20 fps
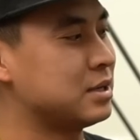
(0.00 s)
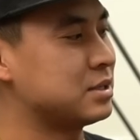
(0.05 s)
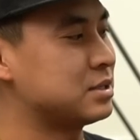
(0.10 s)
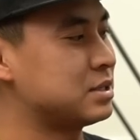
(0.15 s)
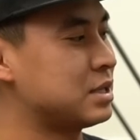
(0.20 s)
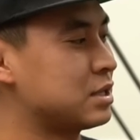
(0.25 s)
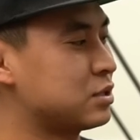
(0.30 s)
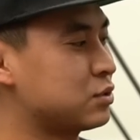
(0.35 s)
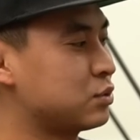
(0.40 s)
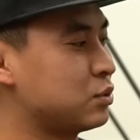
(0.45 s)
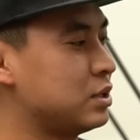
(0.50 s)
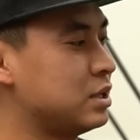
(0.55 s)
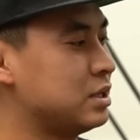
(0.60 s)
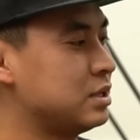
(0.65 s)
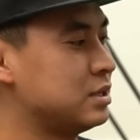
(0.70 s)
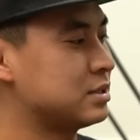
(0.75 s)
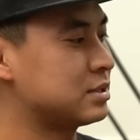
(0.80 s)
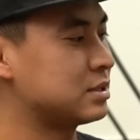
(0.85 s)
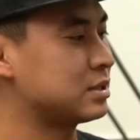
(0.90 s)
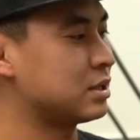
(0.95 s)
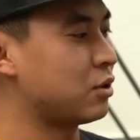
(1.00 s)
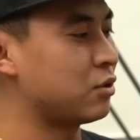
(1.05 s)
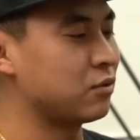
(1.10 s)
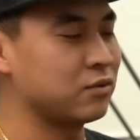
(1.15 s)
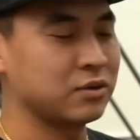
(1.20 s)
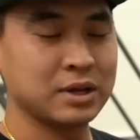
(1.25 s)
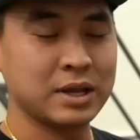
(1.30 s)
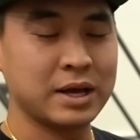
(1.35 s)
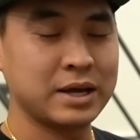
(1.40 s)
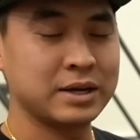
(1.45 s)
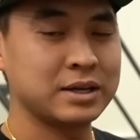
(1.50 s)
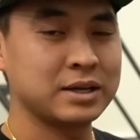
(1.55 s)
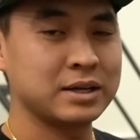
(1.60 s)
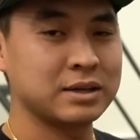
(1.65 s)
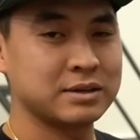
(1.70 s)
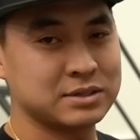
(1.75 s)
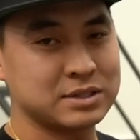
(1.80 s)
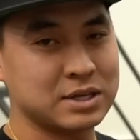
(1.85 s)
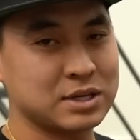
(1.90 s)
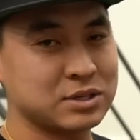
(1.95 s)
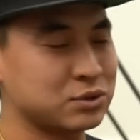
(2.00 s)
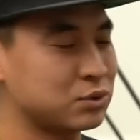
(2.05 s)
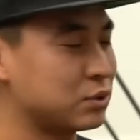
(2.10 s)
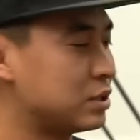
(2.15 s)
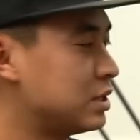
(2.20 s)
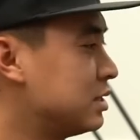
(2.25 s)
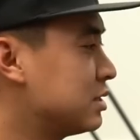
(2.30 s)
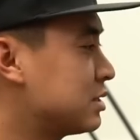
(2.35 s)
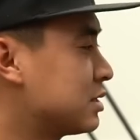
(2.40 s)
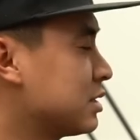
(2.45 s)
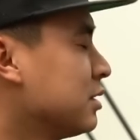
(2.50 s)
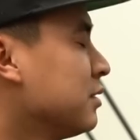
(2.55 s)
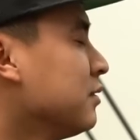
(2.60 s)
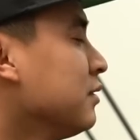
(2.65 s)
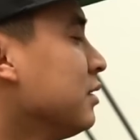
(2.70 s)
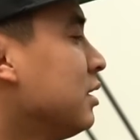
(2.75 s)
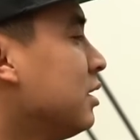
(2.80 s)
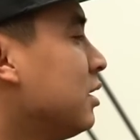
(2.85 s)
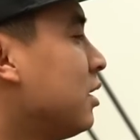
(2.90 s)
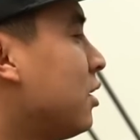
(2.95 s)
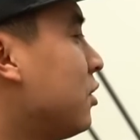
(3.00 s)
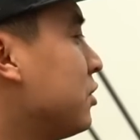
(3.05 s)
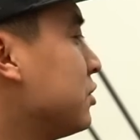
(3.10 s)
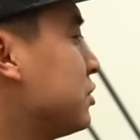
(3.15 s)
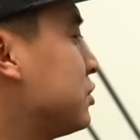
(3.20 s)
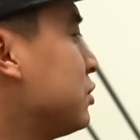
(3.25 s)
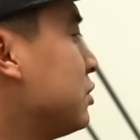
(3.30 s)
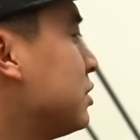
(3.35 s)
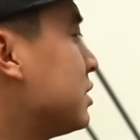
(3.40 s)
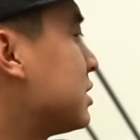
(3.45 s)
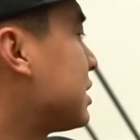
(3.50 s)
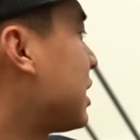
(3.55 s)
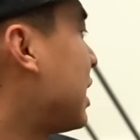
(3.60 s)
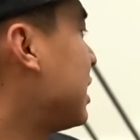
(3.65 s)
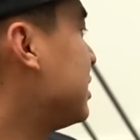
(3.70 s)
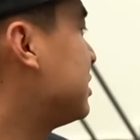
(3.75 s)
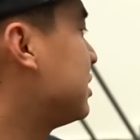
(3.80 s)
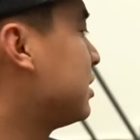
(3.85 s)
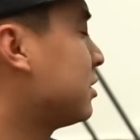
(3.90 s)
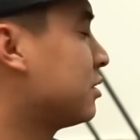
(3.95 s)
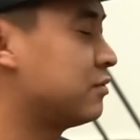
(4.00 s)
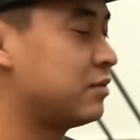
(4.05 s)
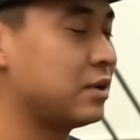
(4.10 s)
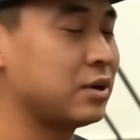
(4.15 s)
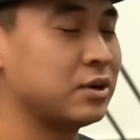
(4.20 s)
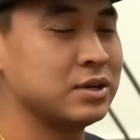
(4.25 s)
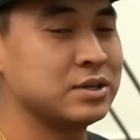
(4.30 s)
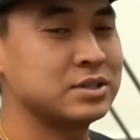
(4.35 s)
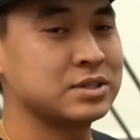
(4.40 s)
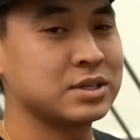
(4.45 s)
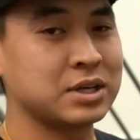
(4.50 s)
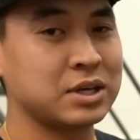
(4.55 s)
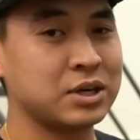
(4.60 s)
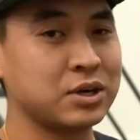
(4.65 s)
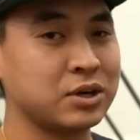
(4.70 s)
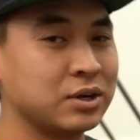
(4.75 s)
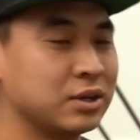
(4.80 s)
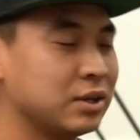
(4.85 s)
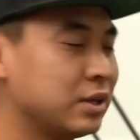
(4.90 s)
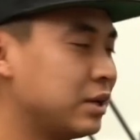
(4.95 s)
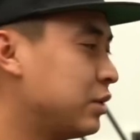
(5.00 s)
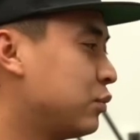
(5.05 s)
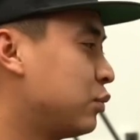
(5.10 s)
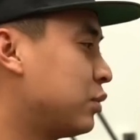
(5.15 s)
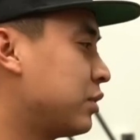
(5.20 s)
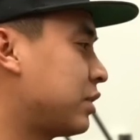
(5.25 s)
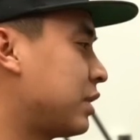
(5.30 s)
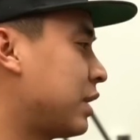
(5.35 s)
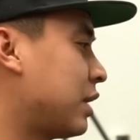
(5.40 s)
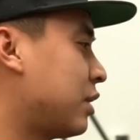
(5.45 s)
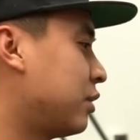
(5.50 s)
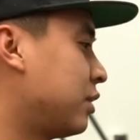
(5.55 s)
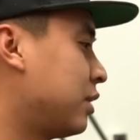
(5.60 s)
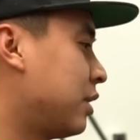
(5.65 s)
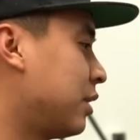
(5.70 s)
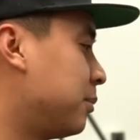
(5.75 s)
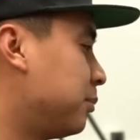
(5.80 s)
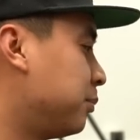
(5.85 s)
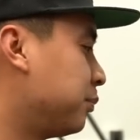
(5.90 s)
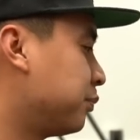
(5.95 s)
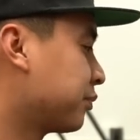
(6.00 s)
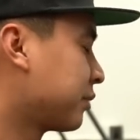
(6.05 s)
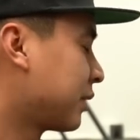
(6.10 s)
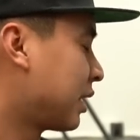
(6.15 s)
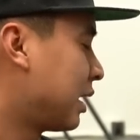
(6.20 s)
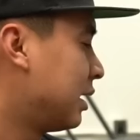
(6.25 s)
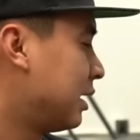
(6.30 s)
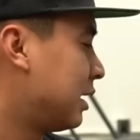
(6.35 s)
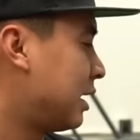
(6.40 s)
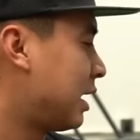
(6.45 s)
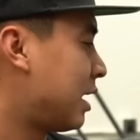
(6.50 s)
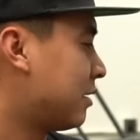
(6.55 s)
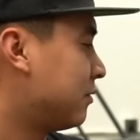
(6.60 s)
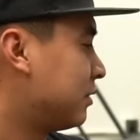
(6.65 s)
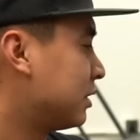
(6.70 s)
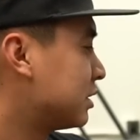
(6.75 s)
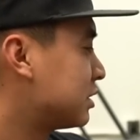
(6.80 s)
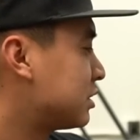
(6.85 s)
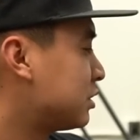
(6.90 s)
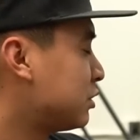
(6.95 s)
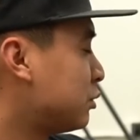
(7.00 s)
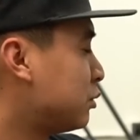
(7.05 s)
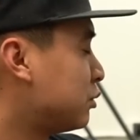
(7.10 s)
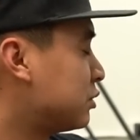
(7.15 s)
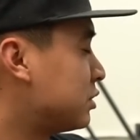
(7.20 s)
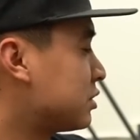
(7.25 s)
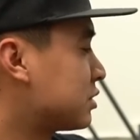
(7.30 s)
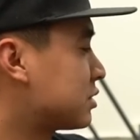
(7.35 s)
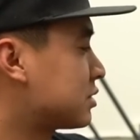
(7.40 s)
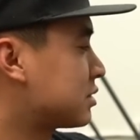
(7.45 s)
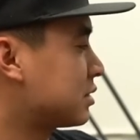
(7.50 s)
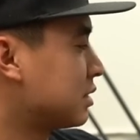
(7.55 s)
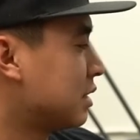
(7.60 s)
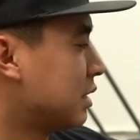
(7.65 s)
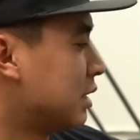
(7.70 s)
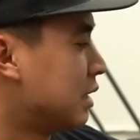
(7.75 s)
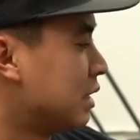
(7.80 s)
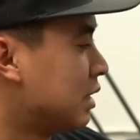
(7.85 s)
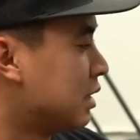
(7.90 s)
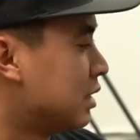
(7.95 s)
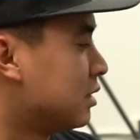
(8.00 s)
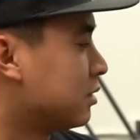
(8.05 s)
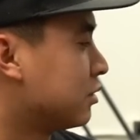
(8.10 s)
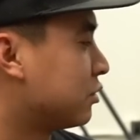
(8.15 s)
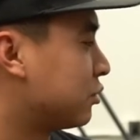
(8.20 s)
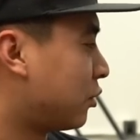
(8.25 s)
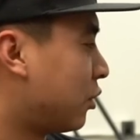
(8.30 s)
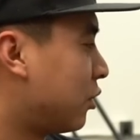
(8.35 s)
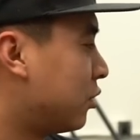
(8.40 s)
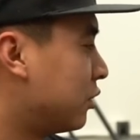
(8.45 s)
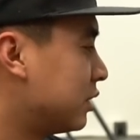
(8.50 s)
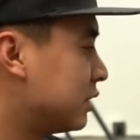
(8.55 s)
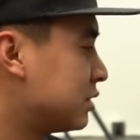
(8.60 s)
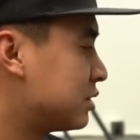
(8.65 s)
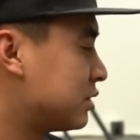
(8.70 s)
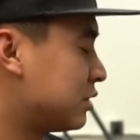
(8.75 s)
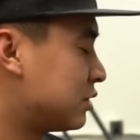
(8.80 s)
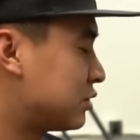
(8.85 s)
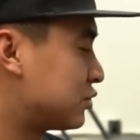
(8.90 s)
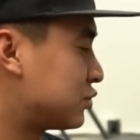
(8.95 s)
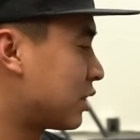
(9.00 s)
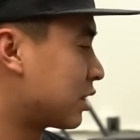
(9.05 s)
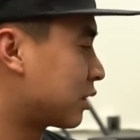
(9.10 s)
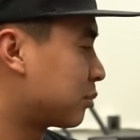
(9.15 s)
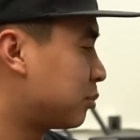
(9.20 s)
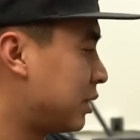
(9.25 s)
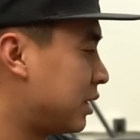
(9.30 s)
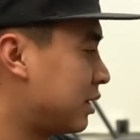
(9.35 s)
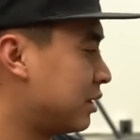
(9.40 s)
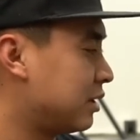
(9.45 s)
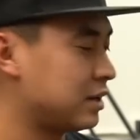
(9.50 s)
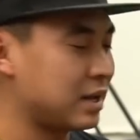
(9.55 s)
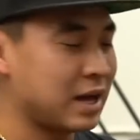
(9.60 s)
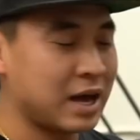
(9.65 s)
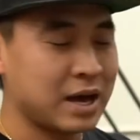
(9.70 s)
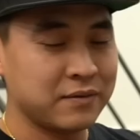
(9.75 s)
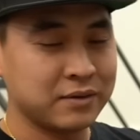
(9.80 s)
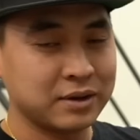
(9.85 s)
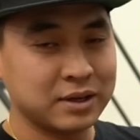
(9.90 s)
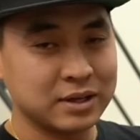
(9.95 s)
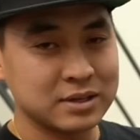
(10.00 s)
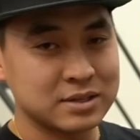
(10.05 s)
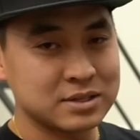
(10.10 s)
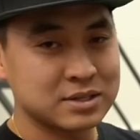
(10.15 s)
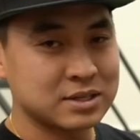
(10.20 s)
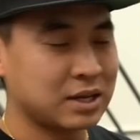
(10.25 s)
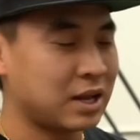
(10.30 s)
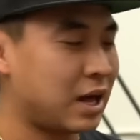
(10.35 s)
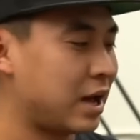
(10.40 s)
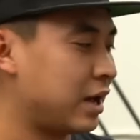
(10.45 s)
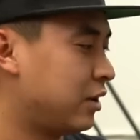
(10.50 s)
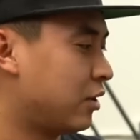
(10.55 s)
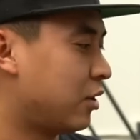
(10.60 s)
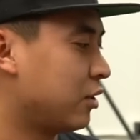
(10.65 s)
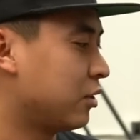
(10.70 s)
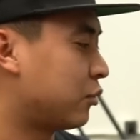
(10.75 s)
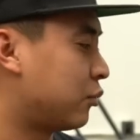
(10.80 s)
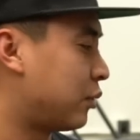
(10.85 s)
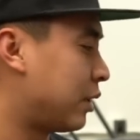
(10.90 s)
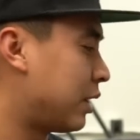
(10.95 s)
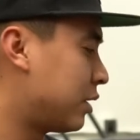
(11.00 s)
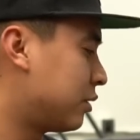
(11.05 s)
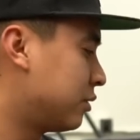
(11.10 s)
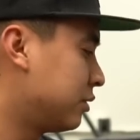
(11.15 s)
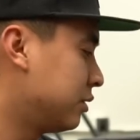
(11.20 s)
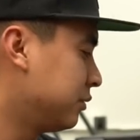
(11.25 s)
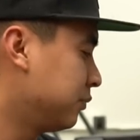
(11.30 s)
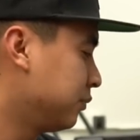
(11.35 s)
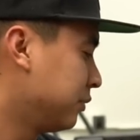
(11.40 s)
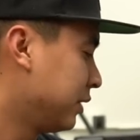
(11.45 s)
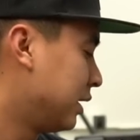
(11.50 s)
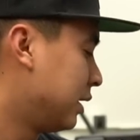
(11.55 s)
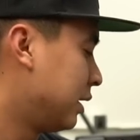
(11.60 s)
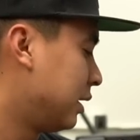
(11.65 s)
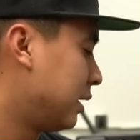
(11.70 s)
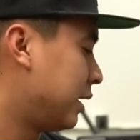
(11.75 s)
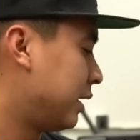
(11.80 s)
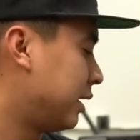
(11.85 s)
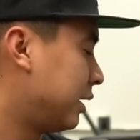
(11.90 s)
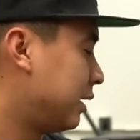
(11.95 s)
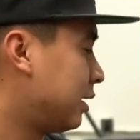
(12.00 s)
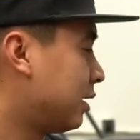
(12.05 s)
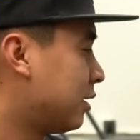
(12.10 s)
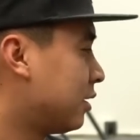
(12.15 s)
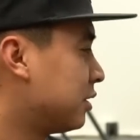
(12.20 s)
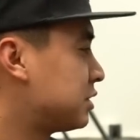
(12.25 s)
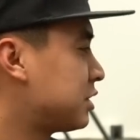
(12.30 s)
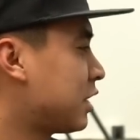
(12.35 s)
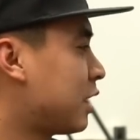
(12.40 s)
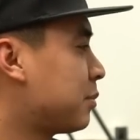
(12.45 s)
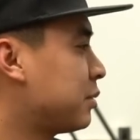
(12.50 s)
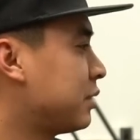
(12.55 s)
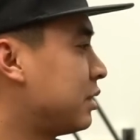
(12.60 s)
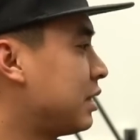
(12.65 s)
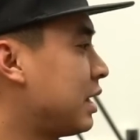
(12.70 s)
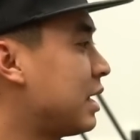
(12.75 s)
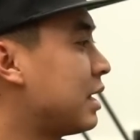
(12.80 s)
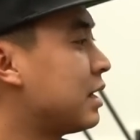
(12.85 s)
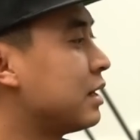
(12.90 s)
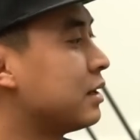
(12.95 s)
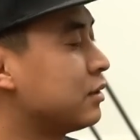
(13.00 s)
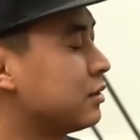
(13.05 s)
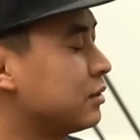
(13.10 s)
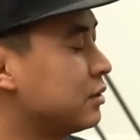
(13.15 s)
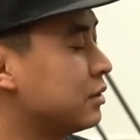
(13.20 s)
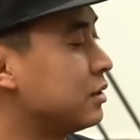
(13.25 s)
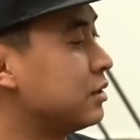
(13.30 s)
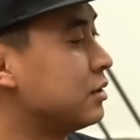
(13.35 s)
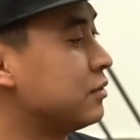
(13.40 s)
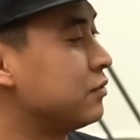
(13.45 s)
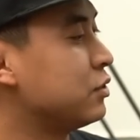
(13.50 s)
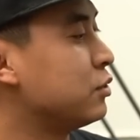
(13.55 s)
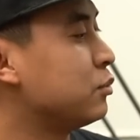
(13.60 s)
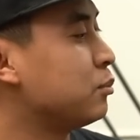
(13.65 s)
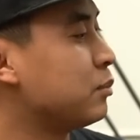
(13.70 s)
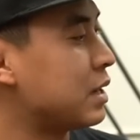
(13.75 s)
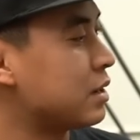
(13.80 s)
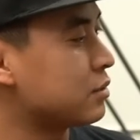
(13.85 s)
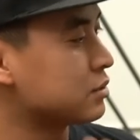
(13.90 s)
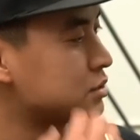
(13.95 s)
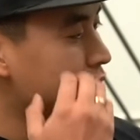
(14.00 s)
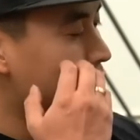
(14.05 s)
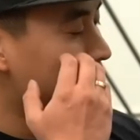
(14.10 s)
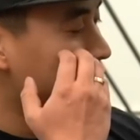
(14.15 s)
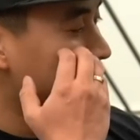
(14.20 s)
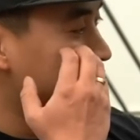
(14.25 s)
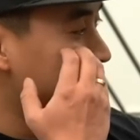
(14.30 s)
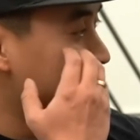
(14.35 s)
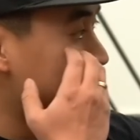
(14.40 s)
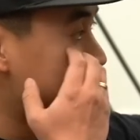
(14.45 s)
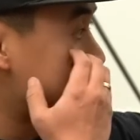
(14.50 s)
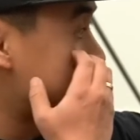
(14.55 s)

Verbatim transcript: accessories, overlanding accessories, onto the sides here very securely without um, having to just throw it into the truck bed and having it slide all around. And uh, on top of that, if you mount all of your